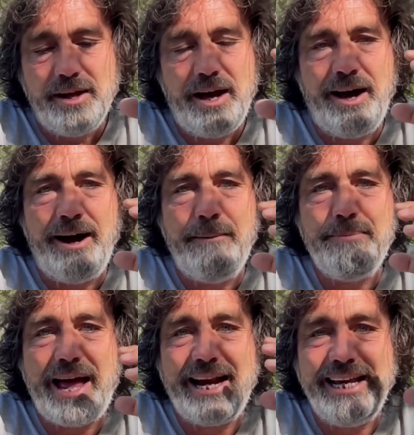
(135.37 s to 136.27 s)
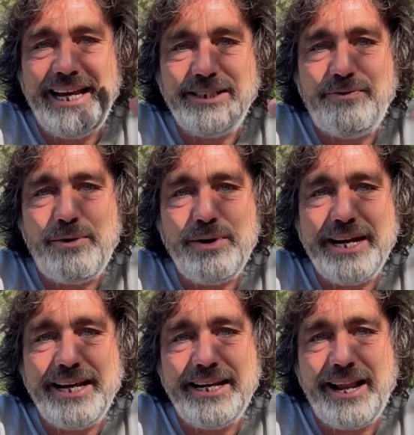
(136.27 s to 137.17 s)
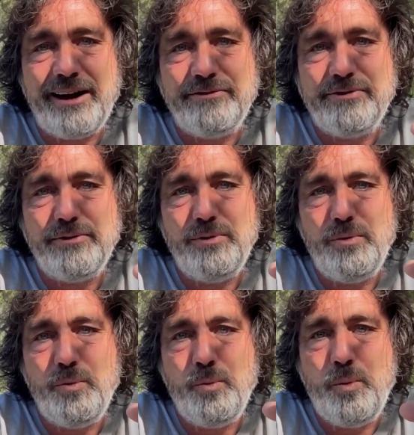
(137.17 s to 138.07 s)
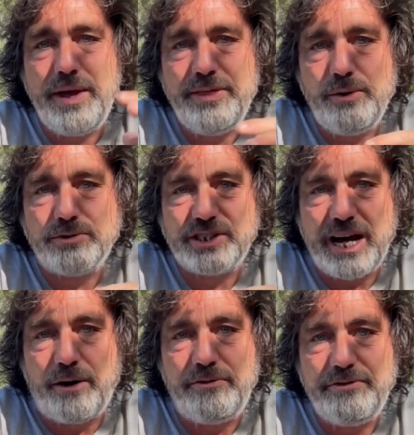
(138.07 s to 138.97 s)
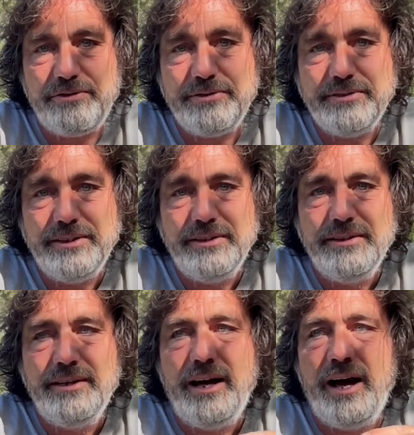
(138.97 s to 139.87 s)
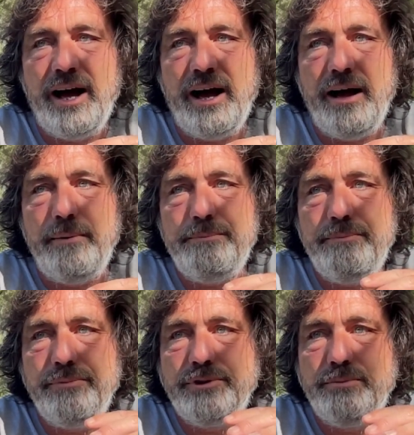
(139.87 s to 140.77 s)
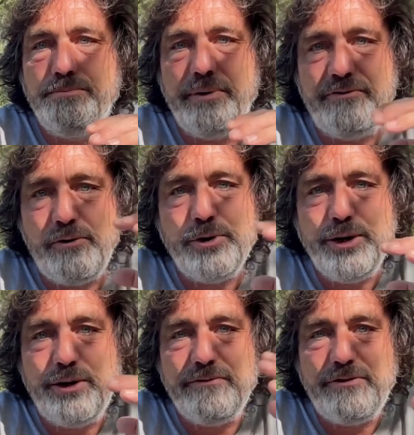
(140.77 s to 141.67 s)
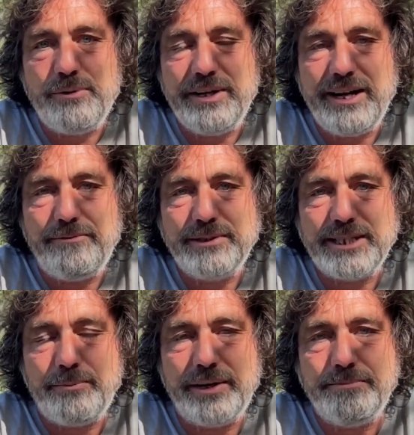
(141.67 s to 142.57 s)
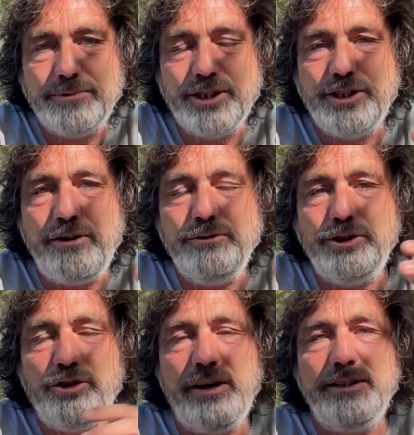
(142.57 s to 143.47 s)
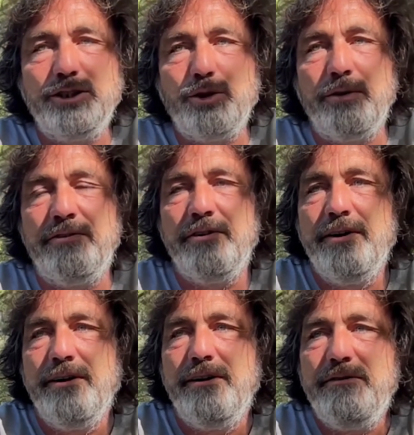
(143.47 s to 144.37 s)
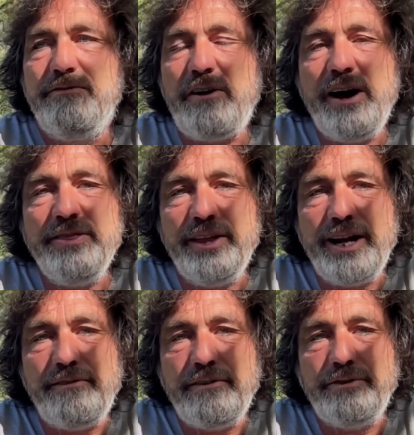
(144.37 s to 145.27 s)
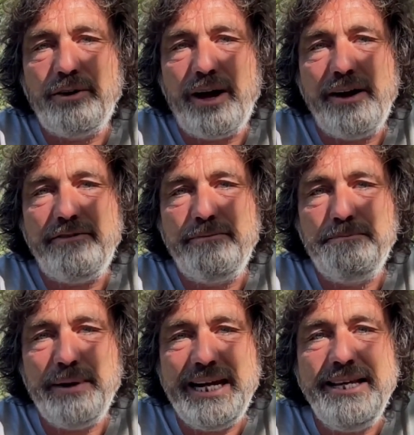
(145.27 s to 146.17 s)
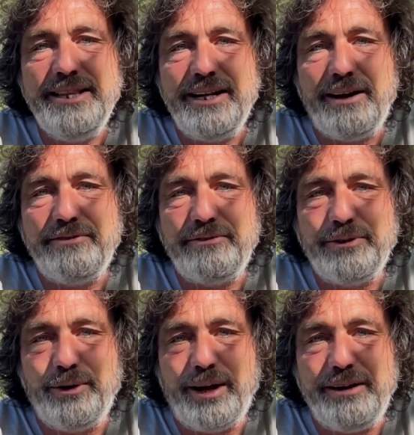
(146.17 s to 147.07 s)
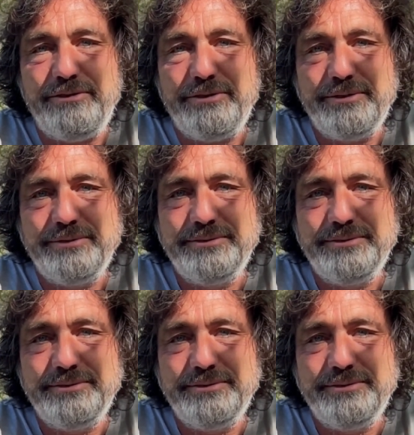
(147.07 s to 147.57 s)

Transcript: Um, and it is falling in love with yourself uh, before you can fall in love with someone. So don't try and sort of find the love of your life. Be the love of your life.